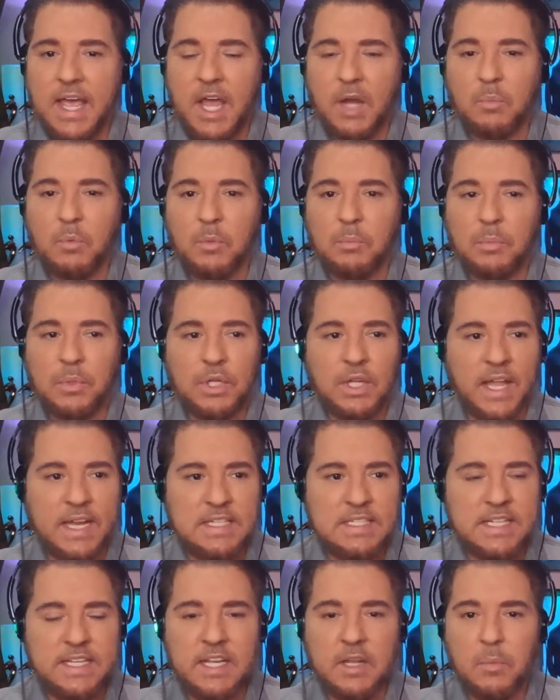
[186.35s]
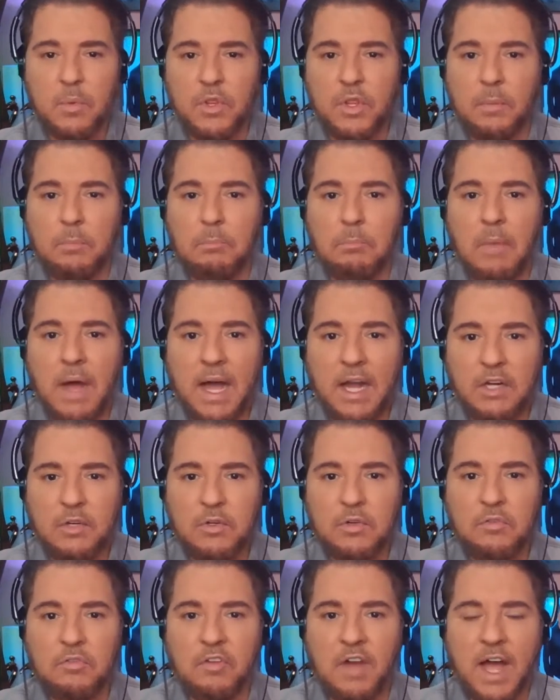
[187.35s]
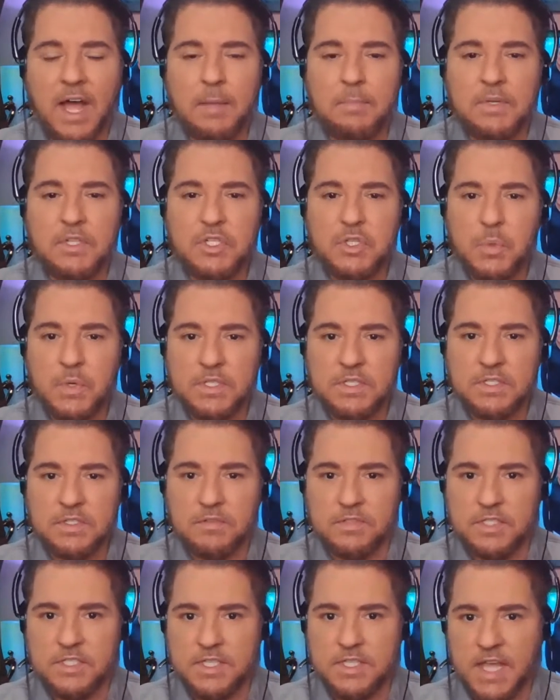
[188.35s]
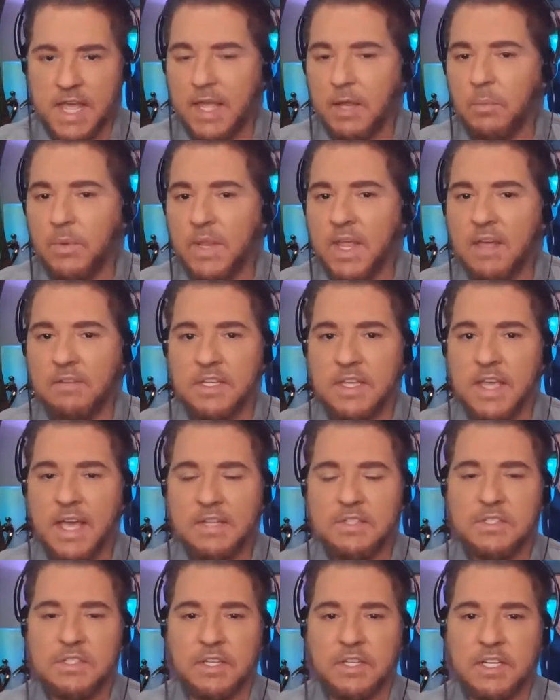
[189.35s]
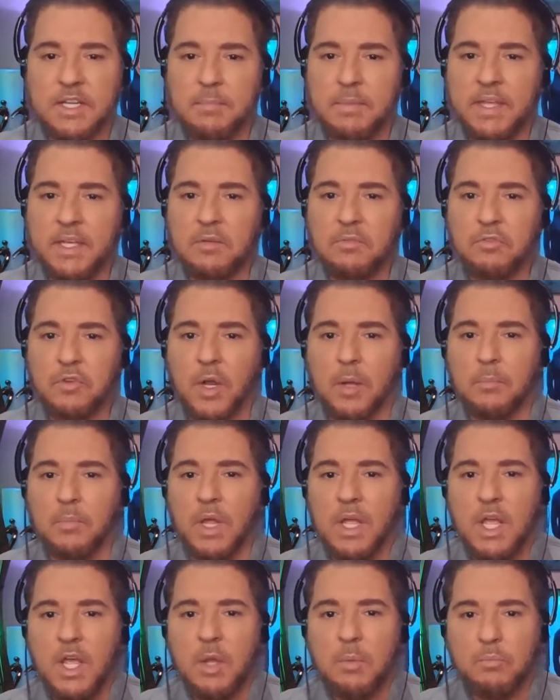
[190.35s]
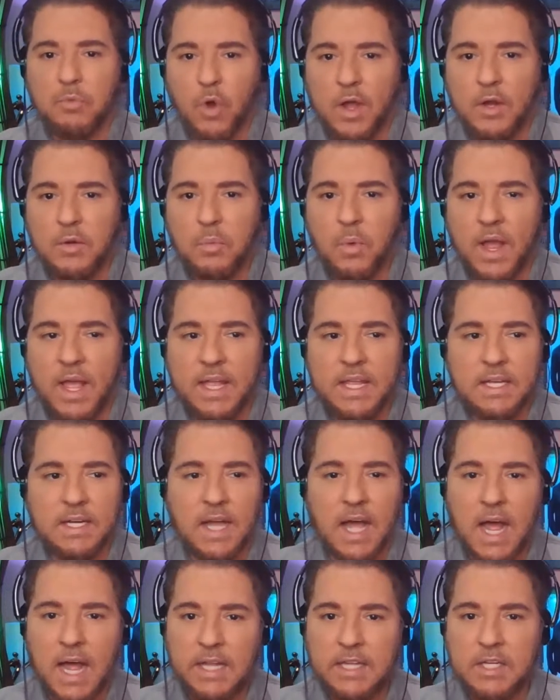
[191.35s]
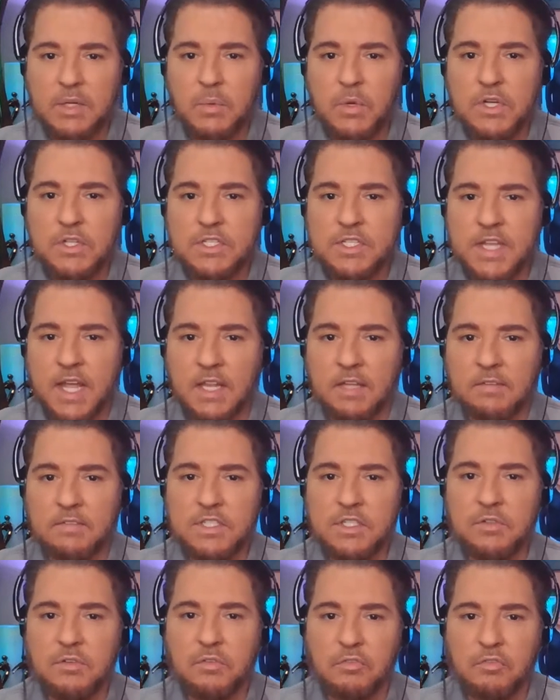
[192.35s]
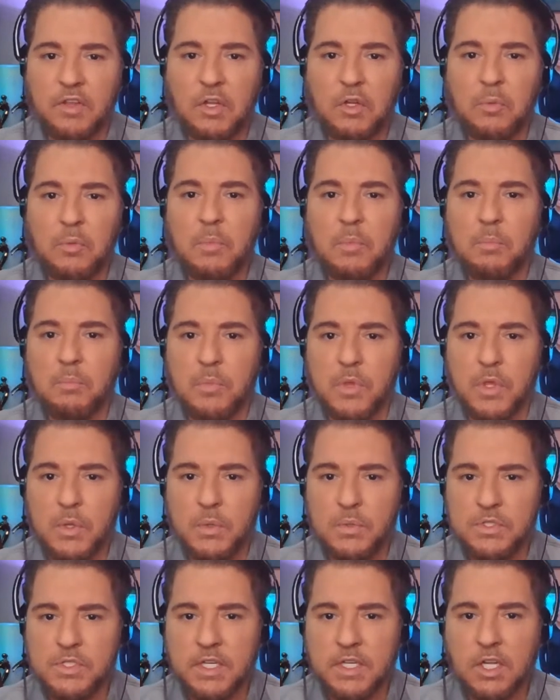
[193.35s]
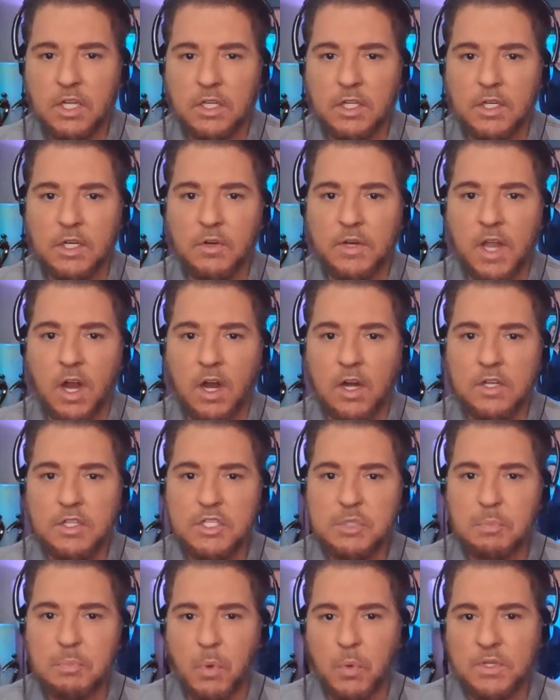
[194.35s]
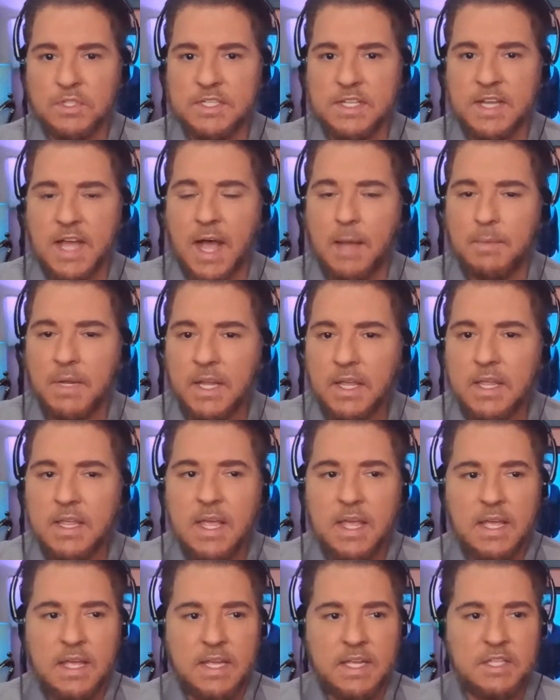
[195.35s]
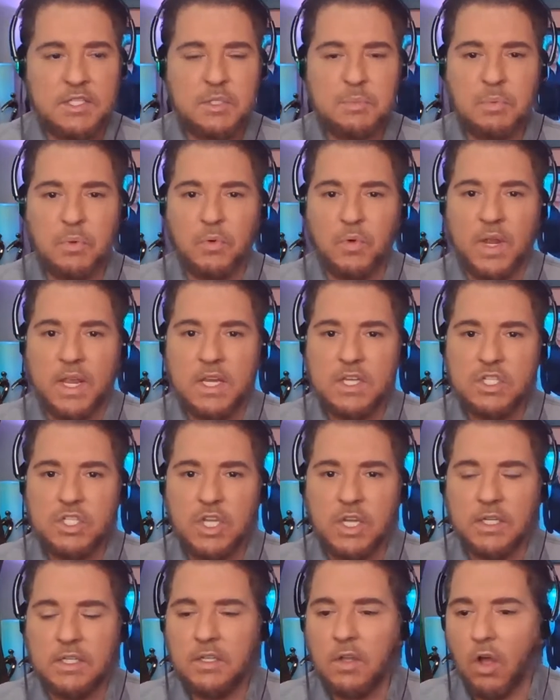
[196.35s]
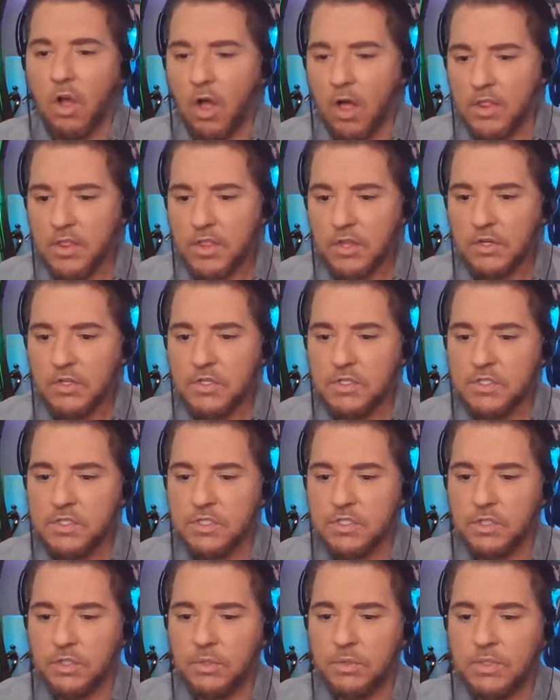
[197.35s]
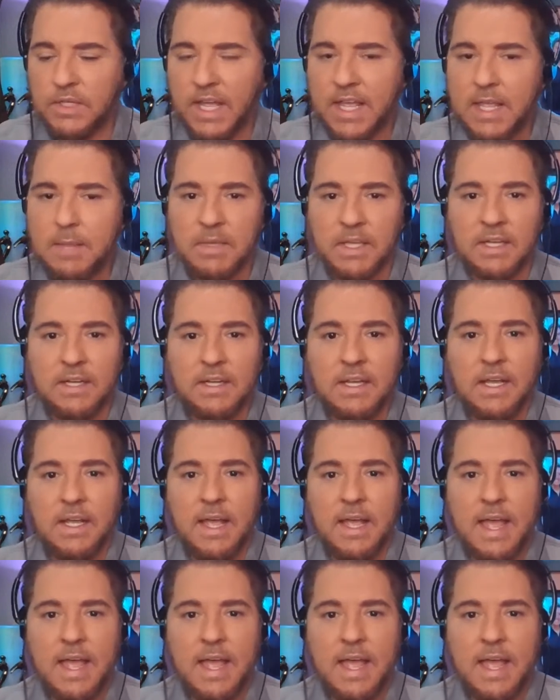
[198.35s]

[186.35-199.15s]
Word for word: and we're blending it with a modern vibe and twist of today. We have guests that come in from Broadway and Hollywood, television, film, music, culinary arts, sports, comedy, inspiration inspiration, authors, you name it.